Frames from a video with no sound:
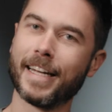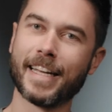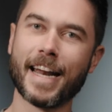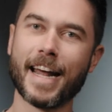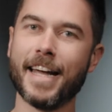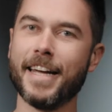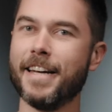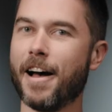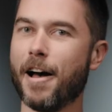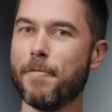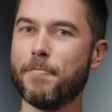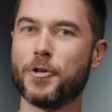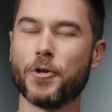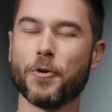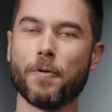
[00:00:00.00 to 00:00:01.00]
G'day,
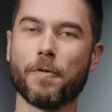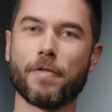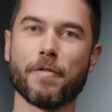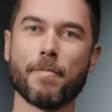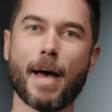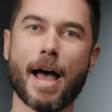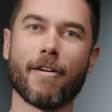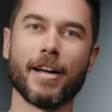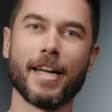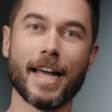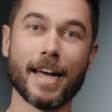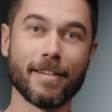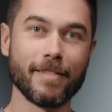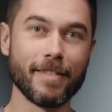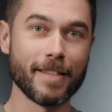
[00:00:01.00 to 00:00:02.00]
I'm Sean from ARRI,
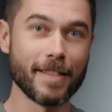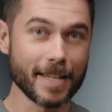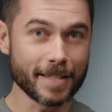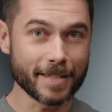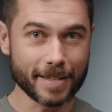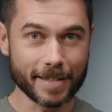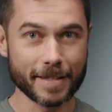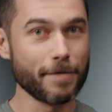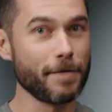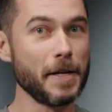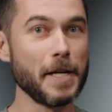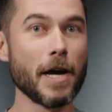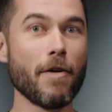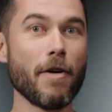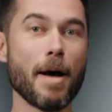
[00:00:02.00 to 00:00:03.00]
and this is a
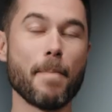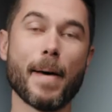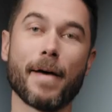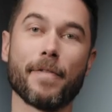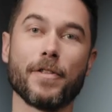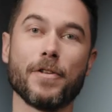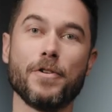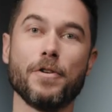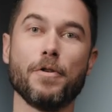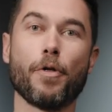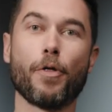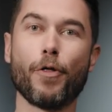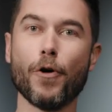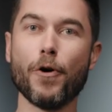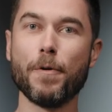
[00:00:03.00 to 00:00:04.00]
video about the new
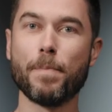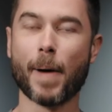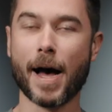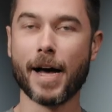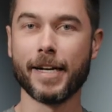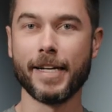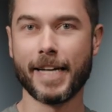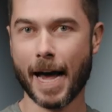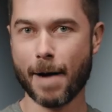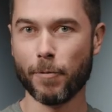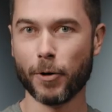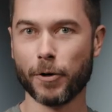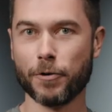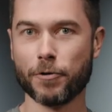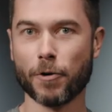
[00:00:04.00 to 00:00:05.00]
third-party
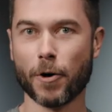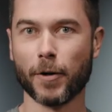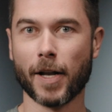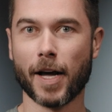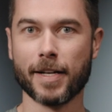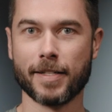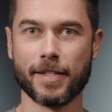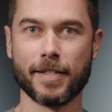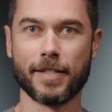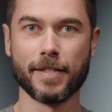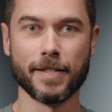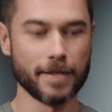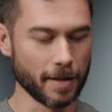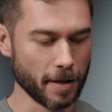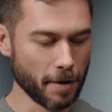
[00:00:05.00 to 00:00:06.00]
camera control
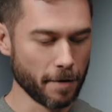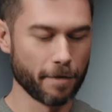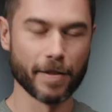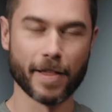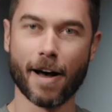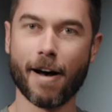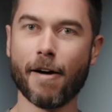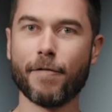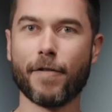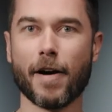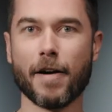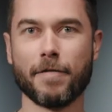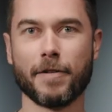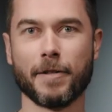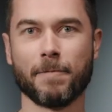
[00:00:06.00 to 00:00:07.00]
licenses for the
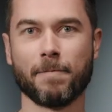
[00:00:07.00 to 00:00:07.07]
Hi-5.